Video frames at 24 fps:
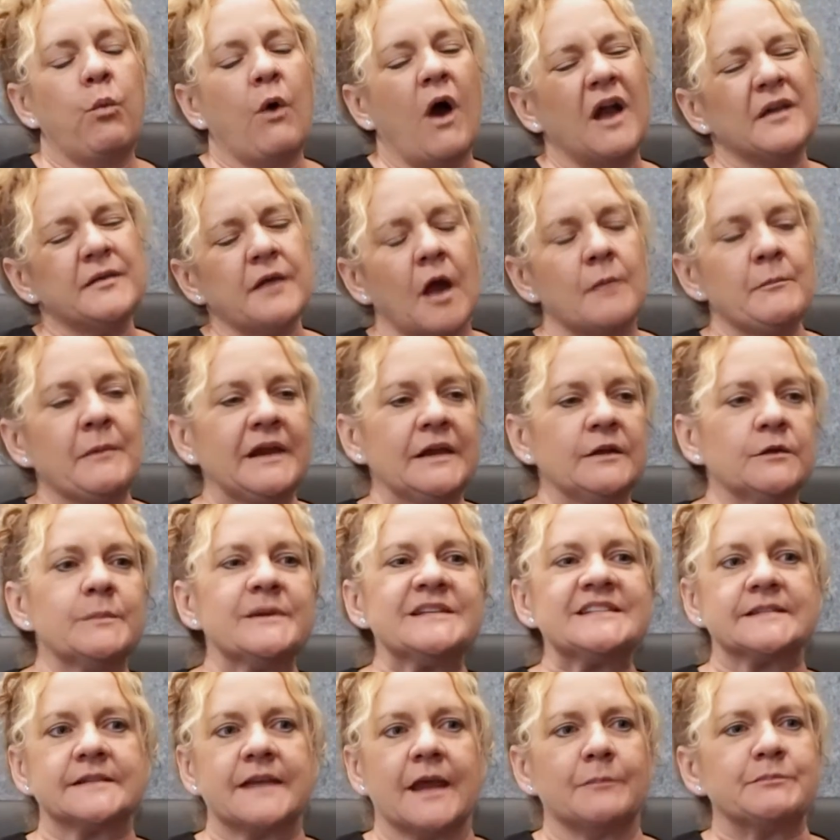I'm a little
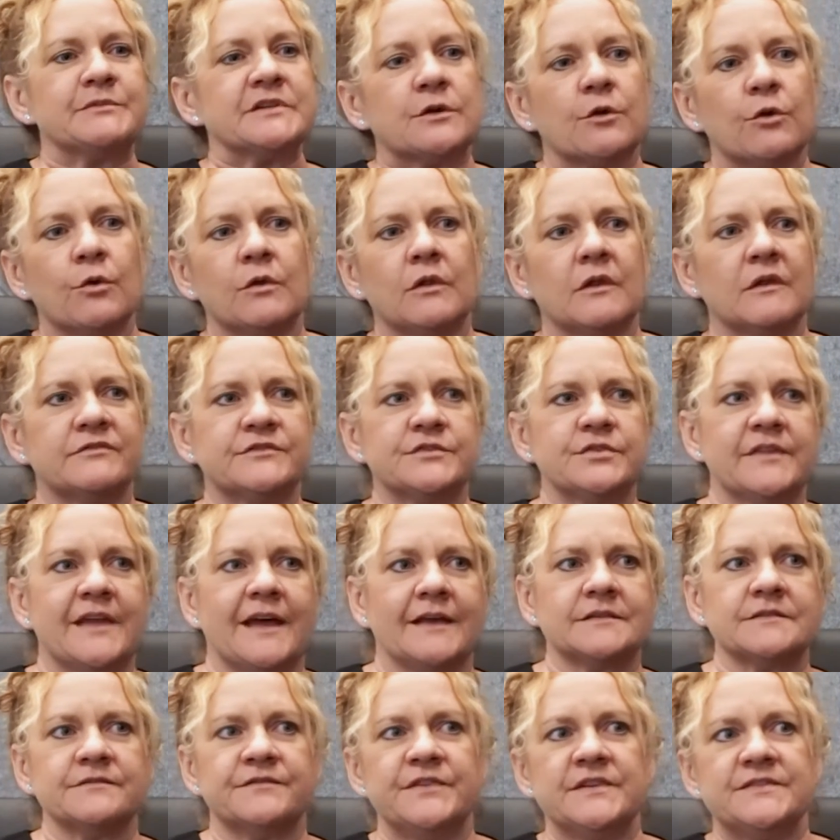bit skeptical of
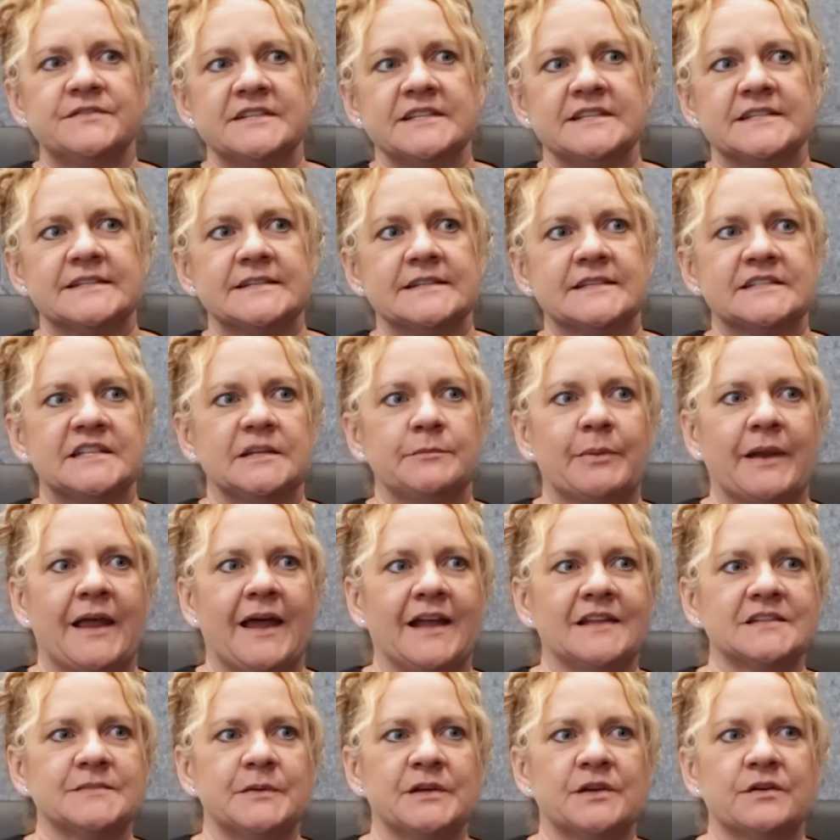2050-60
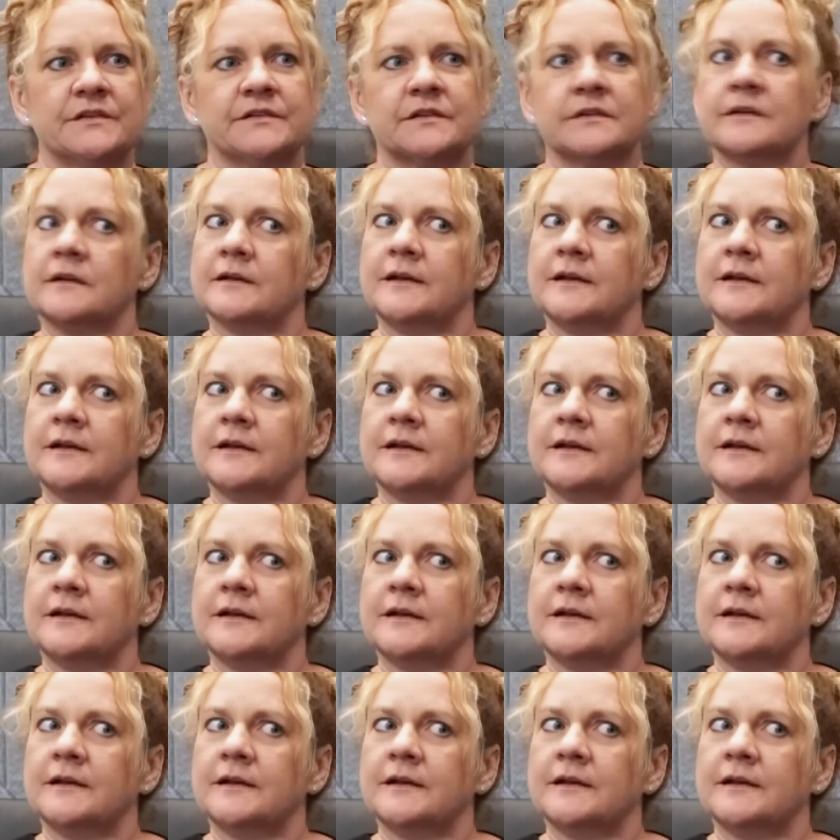plans because